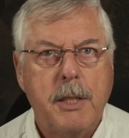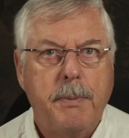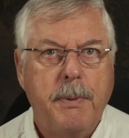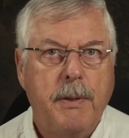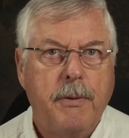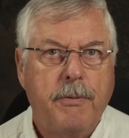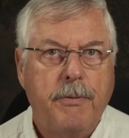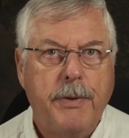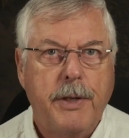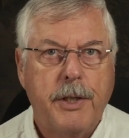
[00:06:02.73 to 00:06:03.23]

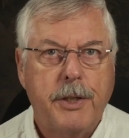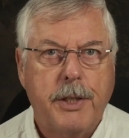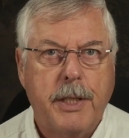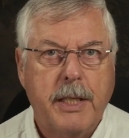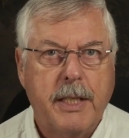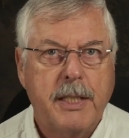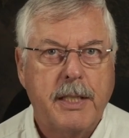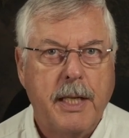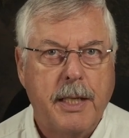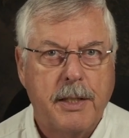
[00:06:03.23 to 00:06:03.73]
been fished
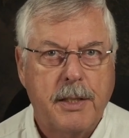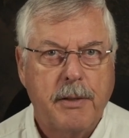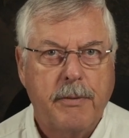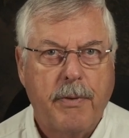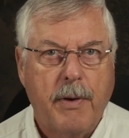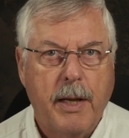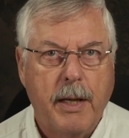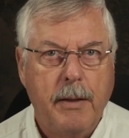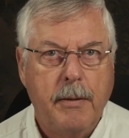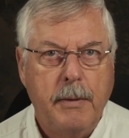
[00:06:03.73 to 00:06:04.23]

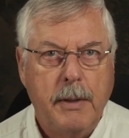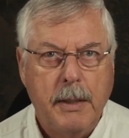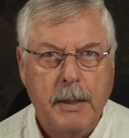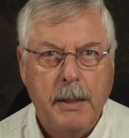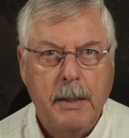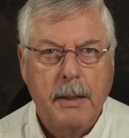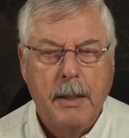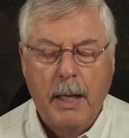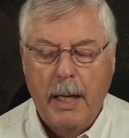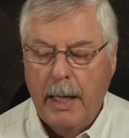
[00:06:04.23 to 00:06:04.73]
extensively.
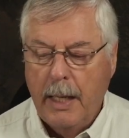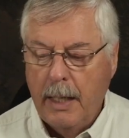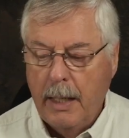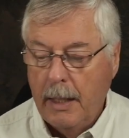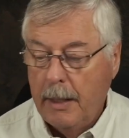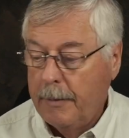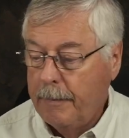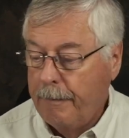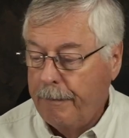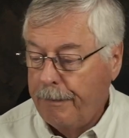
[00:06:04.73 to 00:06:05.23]

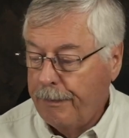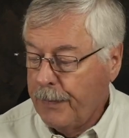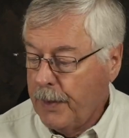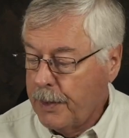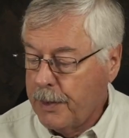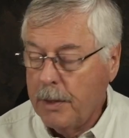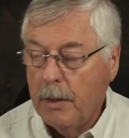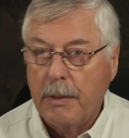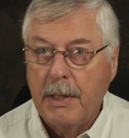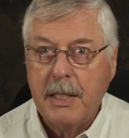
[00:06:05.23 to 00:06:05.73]

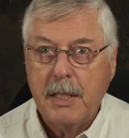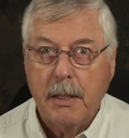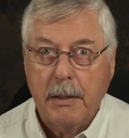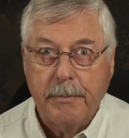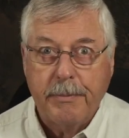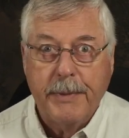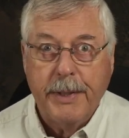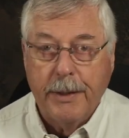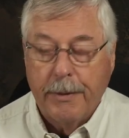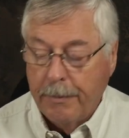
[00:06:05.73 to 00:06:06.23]
So that's it,
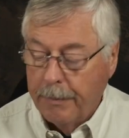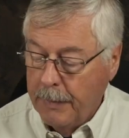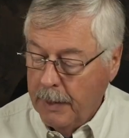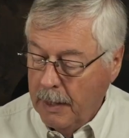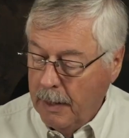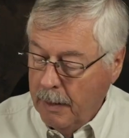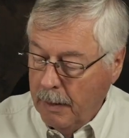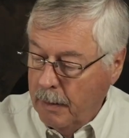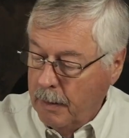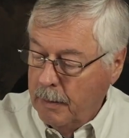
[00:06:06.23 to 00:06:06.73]
you
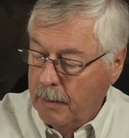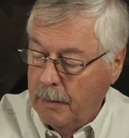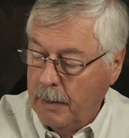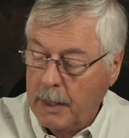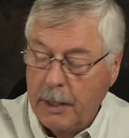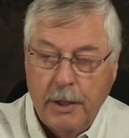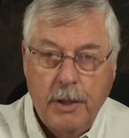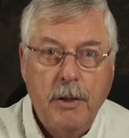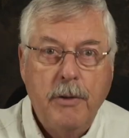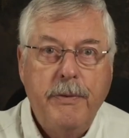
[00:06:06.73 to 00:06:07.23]

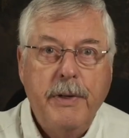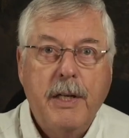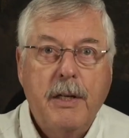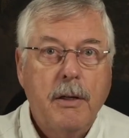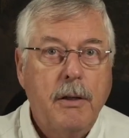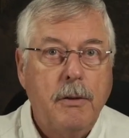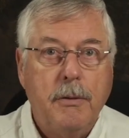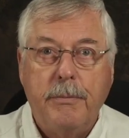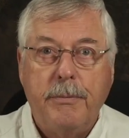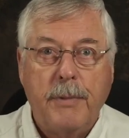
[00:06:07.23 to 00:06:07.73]
know, UV
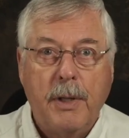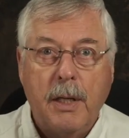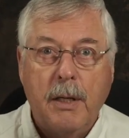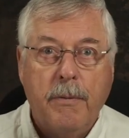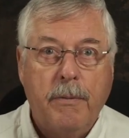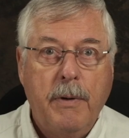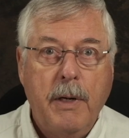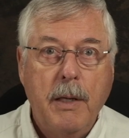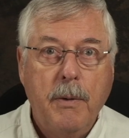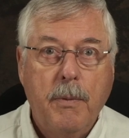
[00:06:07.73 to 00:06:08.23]
glue.
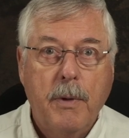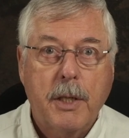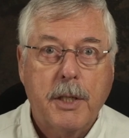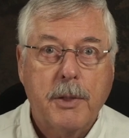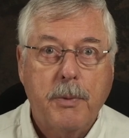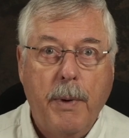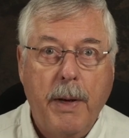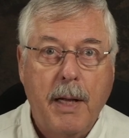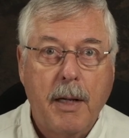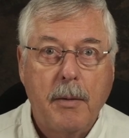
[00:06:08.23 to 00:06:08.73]
It really
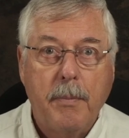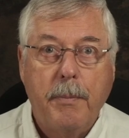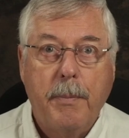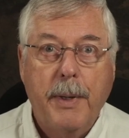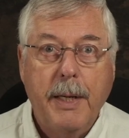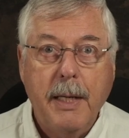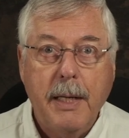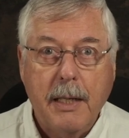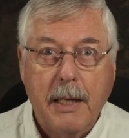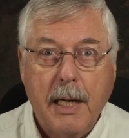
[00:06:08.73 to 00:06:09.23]
works well,
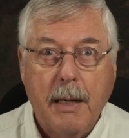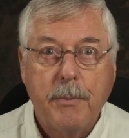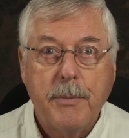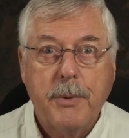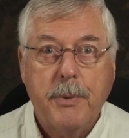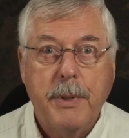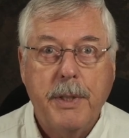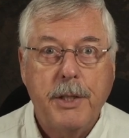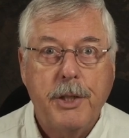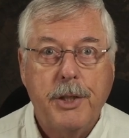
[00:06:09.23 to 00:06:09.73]
but it
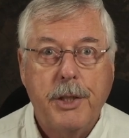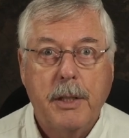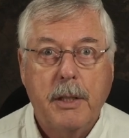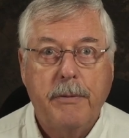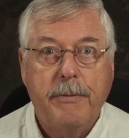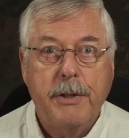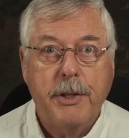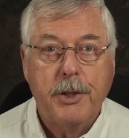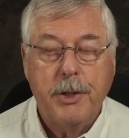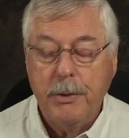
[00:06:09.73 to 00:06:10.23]
comes with its share
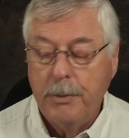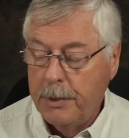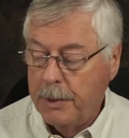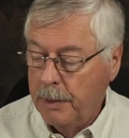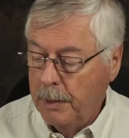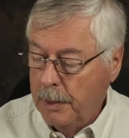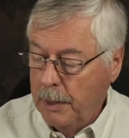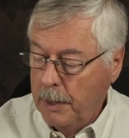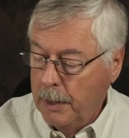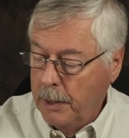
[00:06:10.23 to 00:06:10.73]
of issues.
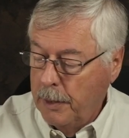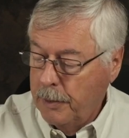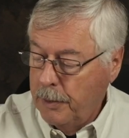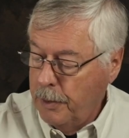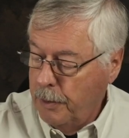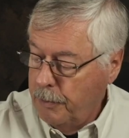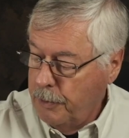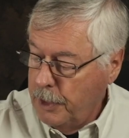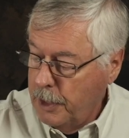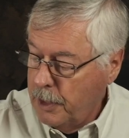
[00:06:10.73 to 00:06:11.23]

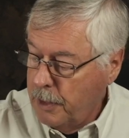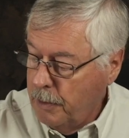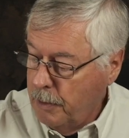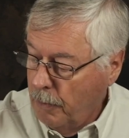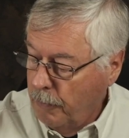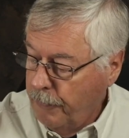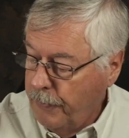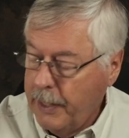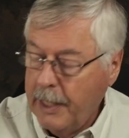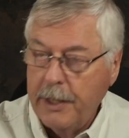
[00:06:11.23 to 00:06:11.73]
So just
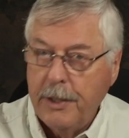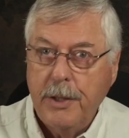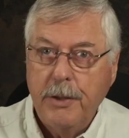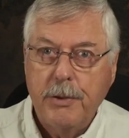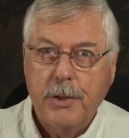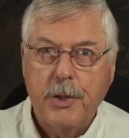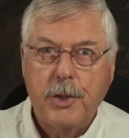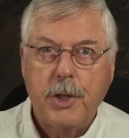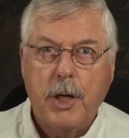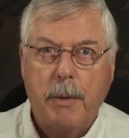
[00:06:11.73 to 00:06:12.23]
don't forget to
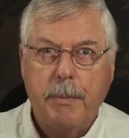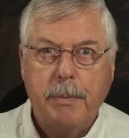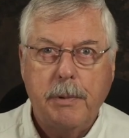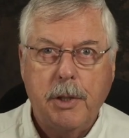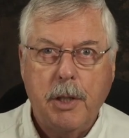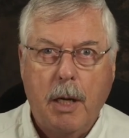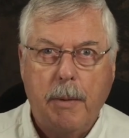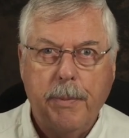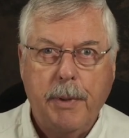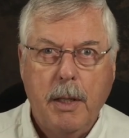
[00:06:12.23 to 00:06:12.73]
use a
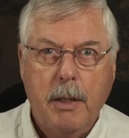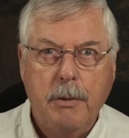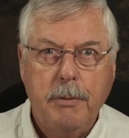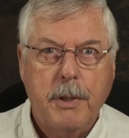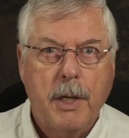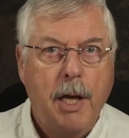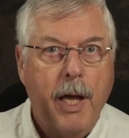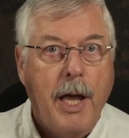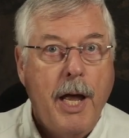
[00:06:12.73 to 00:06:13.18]
top coat,